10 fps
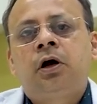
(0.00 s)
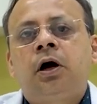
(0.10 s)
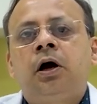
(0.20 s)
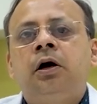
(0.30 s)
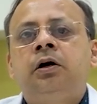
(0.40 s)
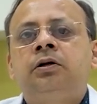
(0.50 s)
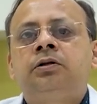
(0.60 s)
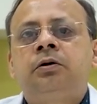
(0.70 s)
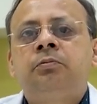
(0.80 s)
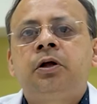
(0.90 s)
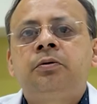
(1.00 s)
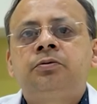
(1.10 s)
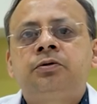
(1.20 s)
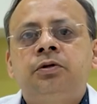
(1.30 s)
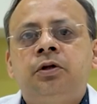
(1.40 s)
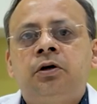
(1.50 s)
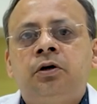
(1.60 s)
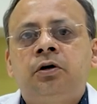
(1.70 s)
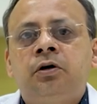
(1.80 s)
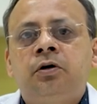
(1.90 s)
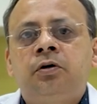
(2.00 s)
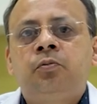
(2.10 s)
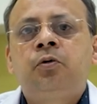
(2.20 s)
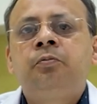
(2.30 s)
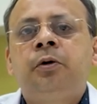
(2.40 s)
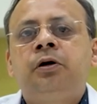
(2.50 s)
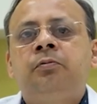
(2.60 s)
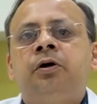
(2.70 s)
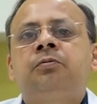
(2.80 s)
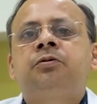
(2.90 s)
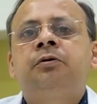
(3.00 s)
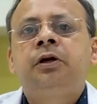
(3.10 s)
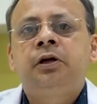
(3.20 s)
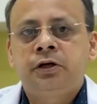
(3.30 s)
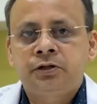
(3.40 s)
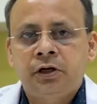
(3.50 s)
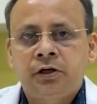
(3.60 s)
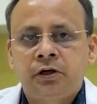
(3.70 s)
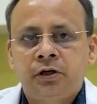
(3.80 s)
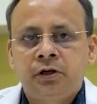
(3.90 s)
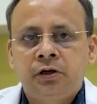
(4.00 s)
and sometimes the movement becomes very restricted.